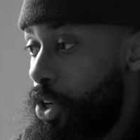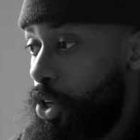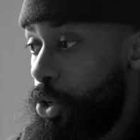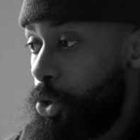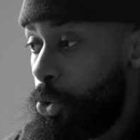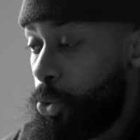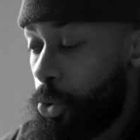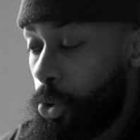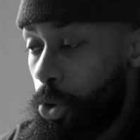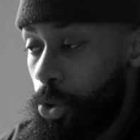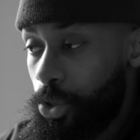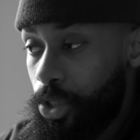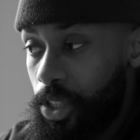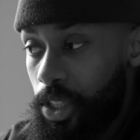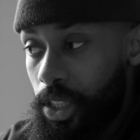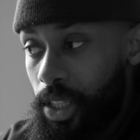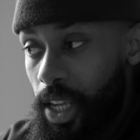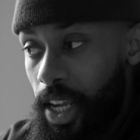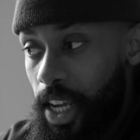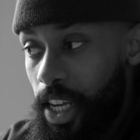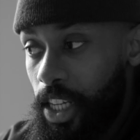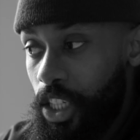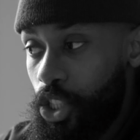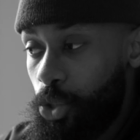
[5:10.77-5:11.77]
growth
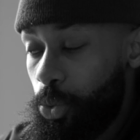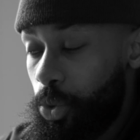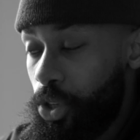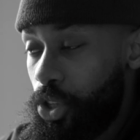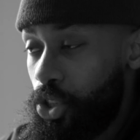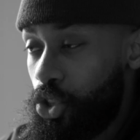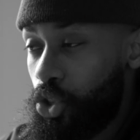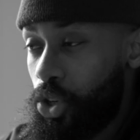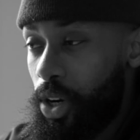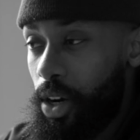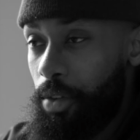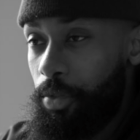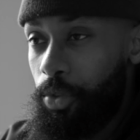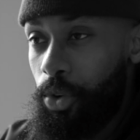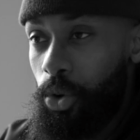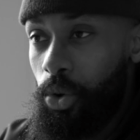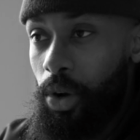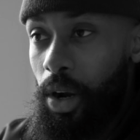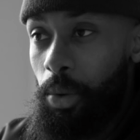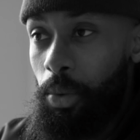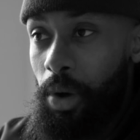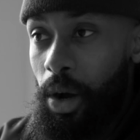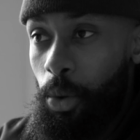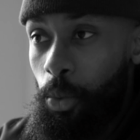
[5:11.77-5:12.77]
stage where you're trying to figure
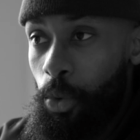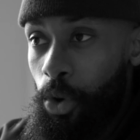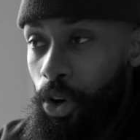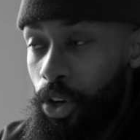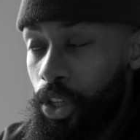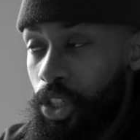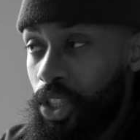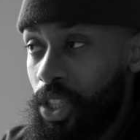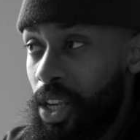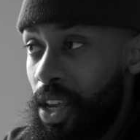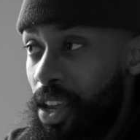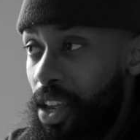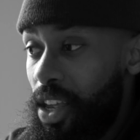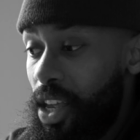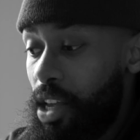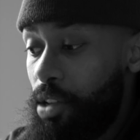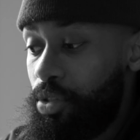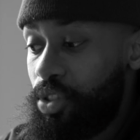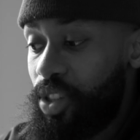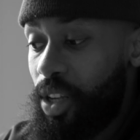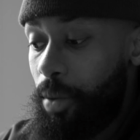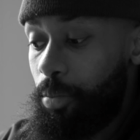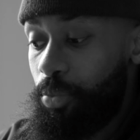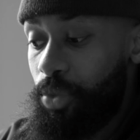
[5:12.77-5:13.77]
out what works.
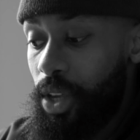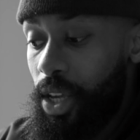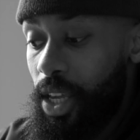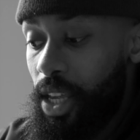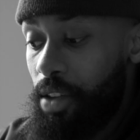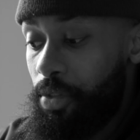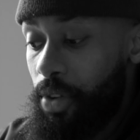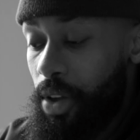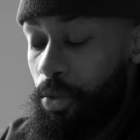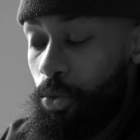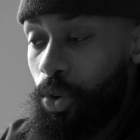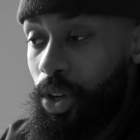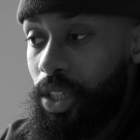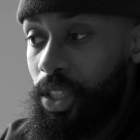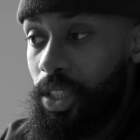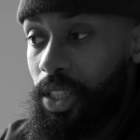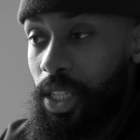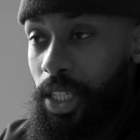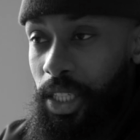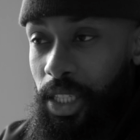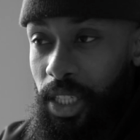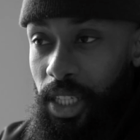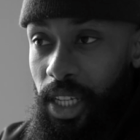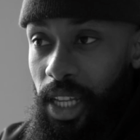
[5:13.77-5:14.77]
If everyone is
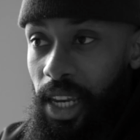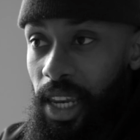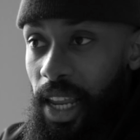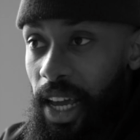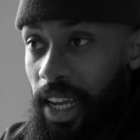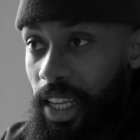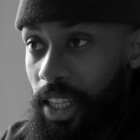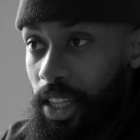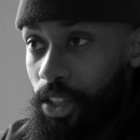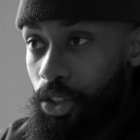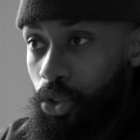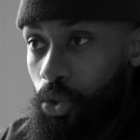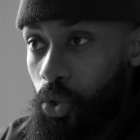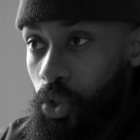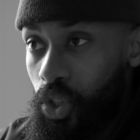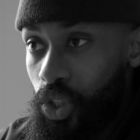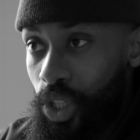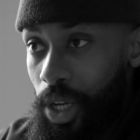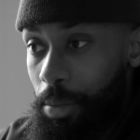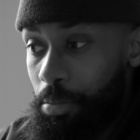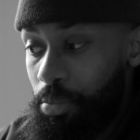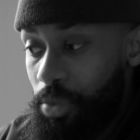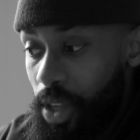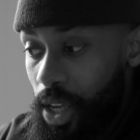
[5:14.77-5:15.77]
taking a liking to
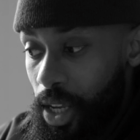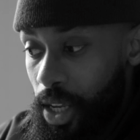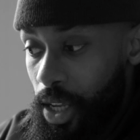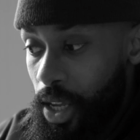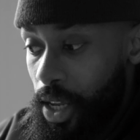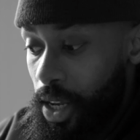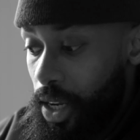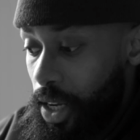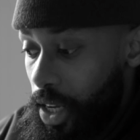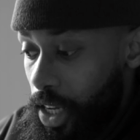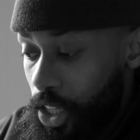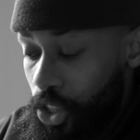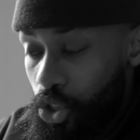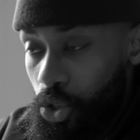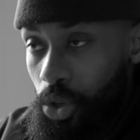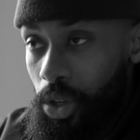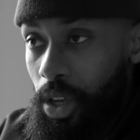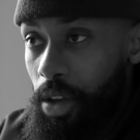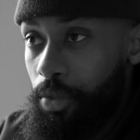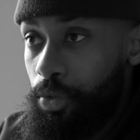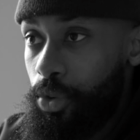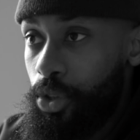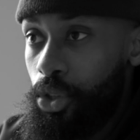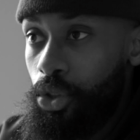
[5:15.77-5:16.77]
something, it's
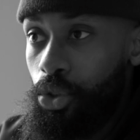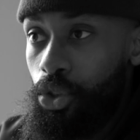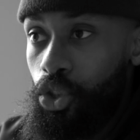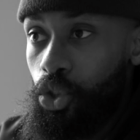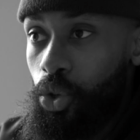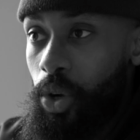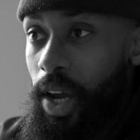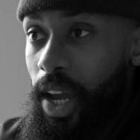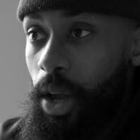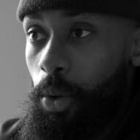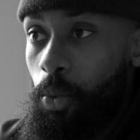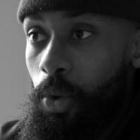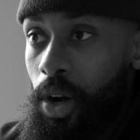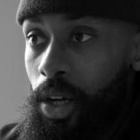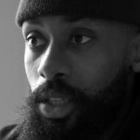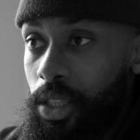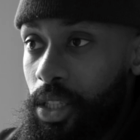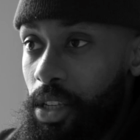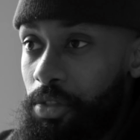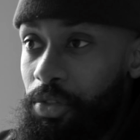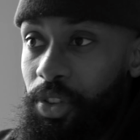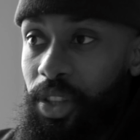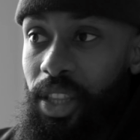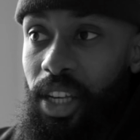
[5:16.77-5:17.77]
okay for you to try it once.
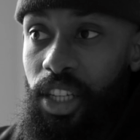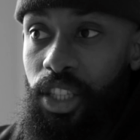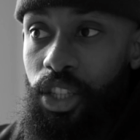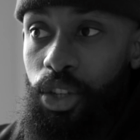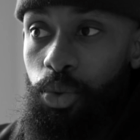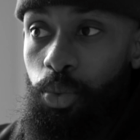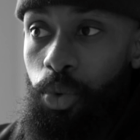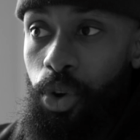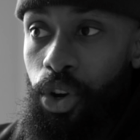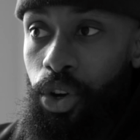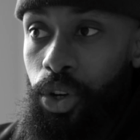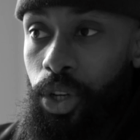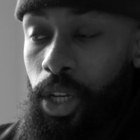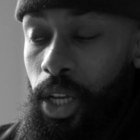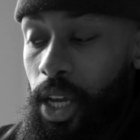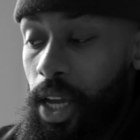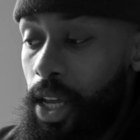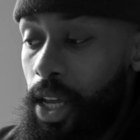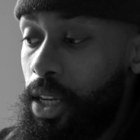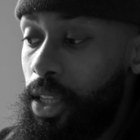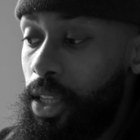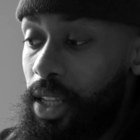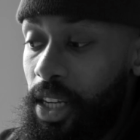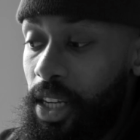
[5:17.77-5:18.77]
If it doesn't work,
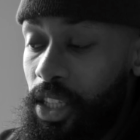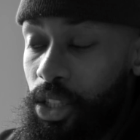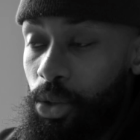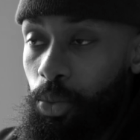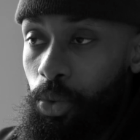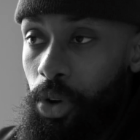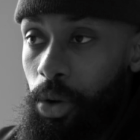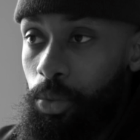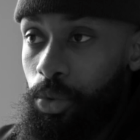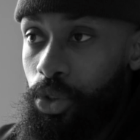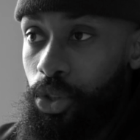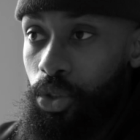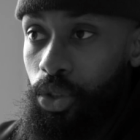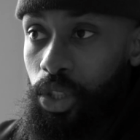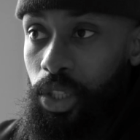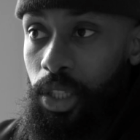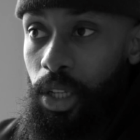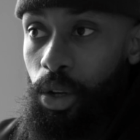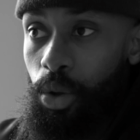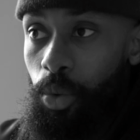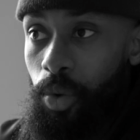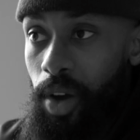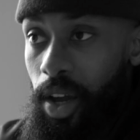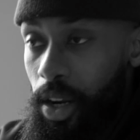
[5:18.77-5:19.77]
and it doesn't work with your
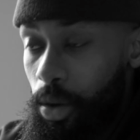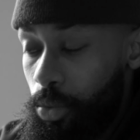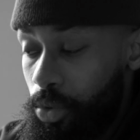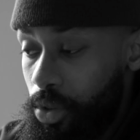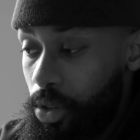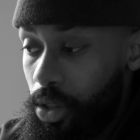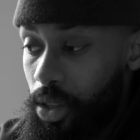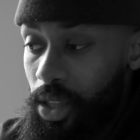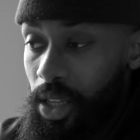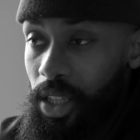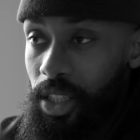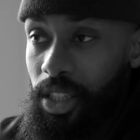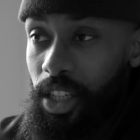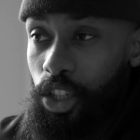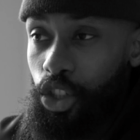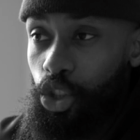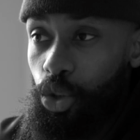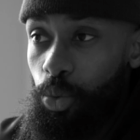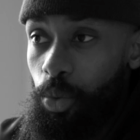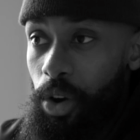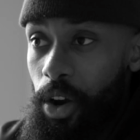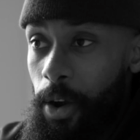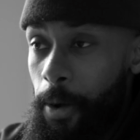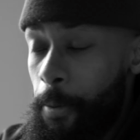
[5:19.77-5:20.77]
silhouette and with the things that you
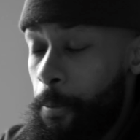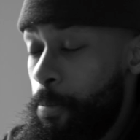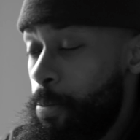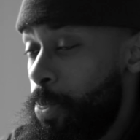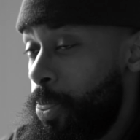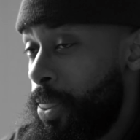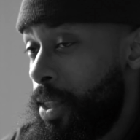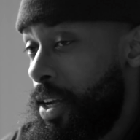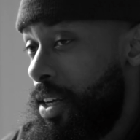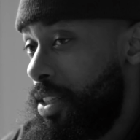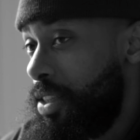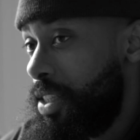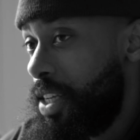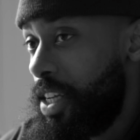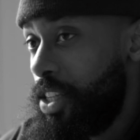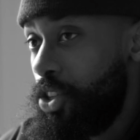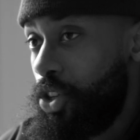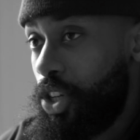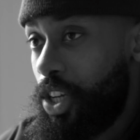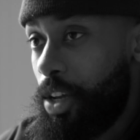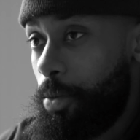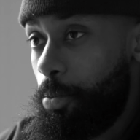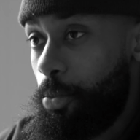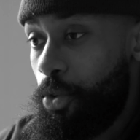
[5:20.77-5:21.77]
wear, then you
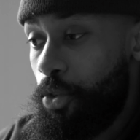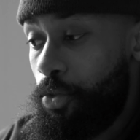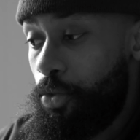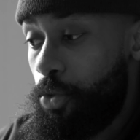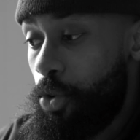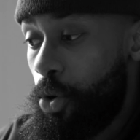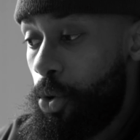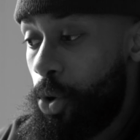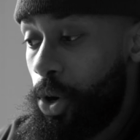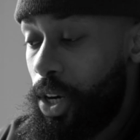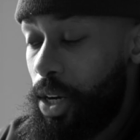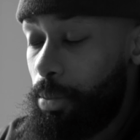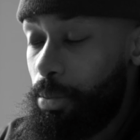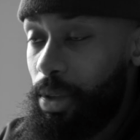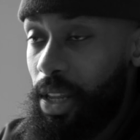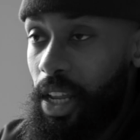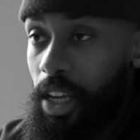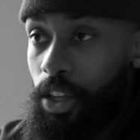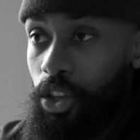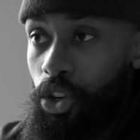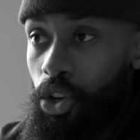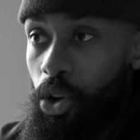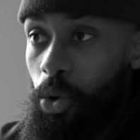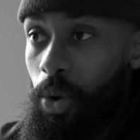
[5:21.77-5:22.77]
can move forward and be like,
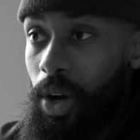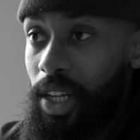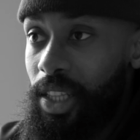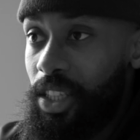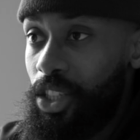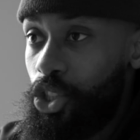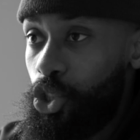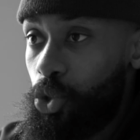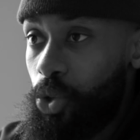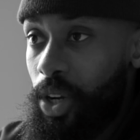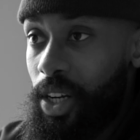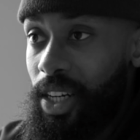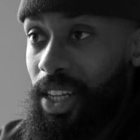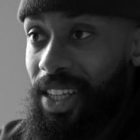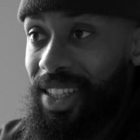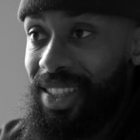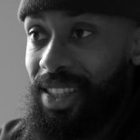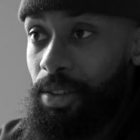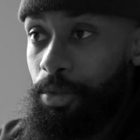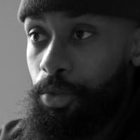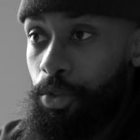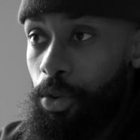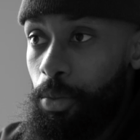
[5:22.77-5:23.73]
you know what, this trend isn't for